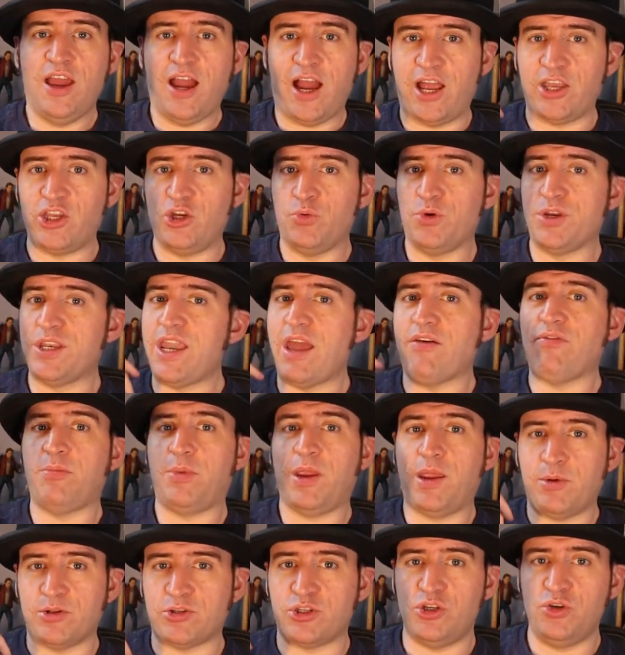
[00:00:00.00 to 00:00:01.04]
and you would never
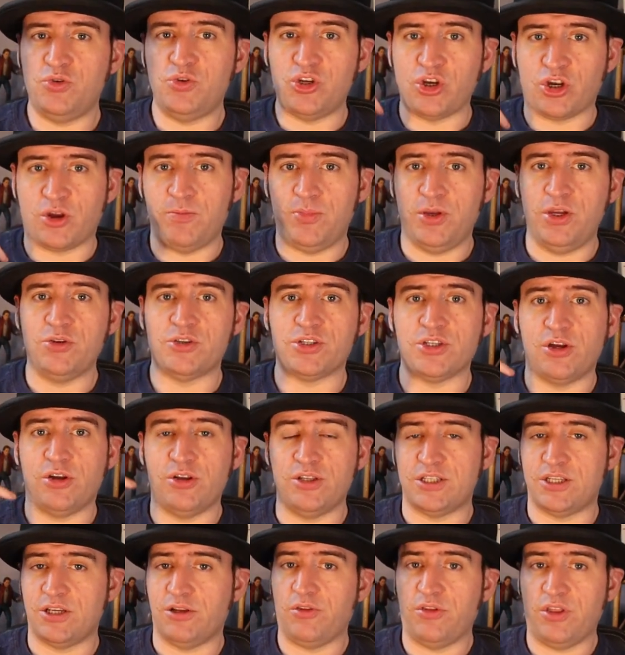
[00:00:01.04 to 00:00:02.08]
be able to use your computer
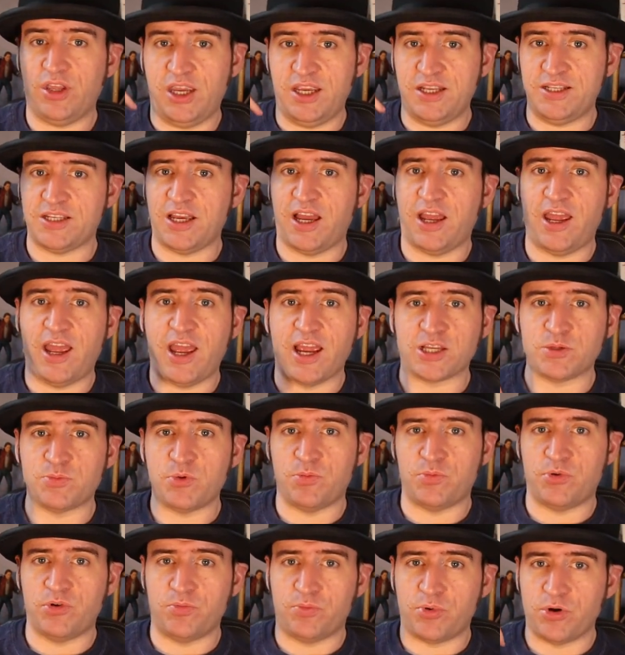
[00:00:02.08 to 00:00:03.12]
until the entire
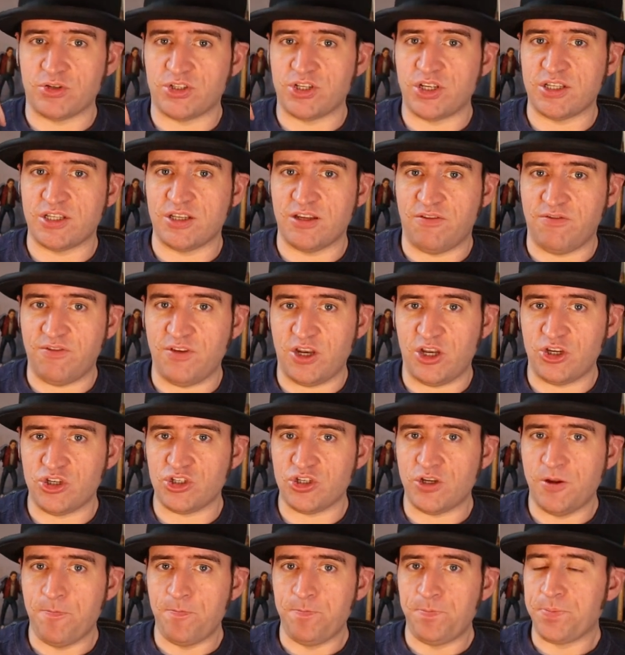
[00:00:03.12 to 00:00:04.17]
export process had
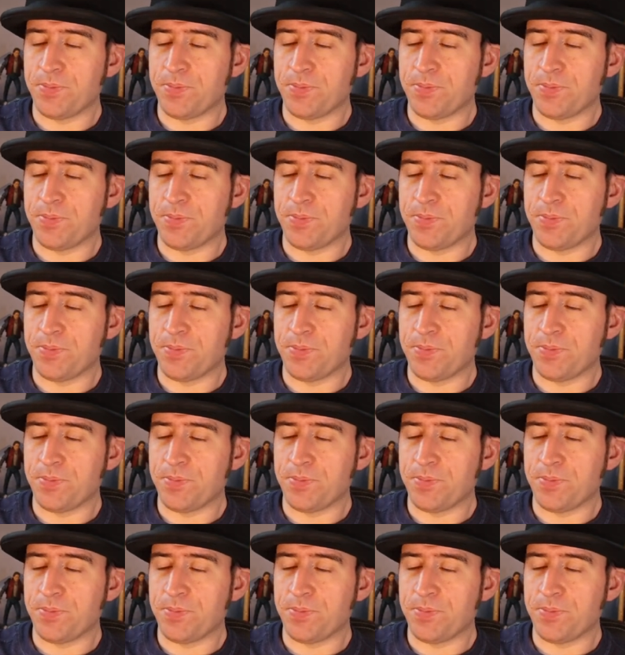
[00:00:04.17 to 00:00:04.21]
finished.